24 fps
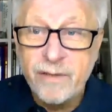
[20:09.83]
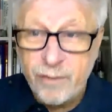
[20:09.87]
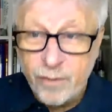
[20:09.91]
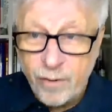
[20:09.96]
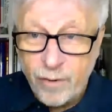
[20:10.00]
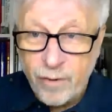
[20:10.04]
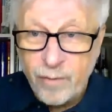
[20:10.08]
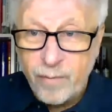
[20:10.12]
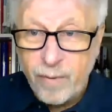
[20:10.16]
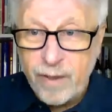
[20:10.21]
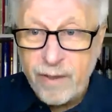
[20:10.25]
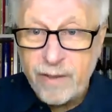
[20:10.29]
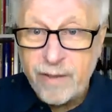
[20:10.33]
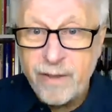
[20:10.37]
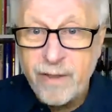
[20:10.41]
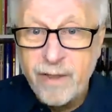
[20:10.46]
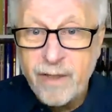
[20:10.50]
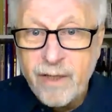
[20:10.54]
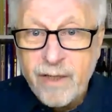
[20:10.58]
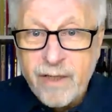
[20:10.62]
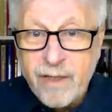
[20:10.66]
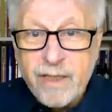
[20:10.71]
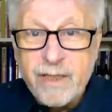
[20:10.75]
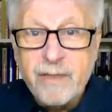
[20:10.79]
is
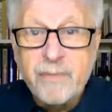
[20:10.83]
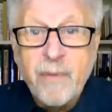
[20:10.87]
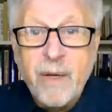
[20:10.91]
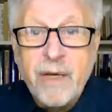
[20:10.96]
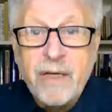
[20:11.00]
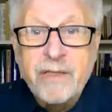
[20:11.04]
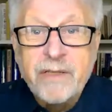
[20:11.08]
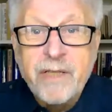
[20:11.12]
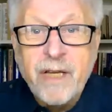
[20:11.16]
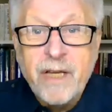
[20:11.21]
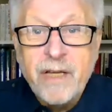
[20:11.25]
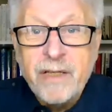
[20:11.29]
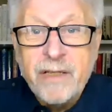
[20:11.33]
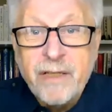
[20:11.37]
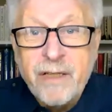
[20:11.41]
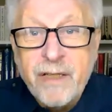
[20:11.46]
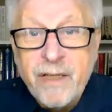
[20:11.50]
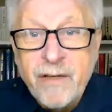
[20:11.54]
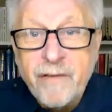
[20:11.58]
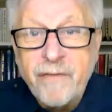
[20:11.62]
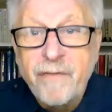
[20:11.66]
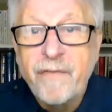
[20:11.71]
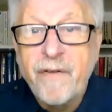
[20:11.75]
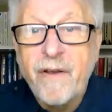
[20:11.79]
maintained in a fairly
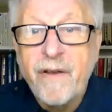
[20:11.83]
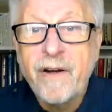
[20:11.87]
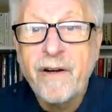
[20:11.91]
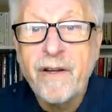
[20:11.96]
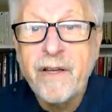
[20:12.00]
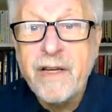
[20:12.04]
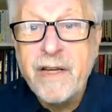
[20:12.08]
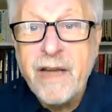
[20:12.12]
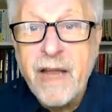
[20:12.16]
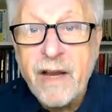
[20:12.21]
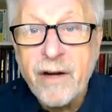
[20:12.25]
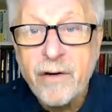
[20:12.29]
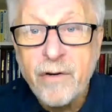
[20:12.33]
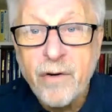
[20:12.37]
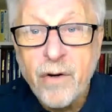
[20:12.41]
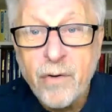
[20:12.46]
narrow range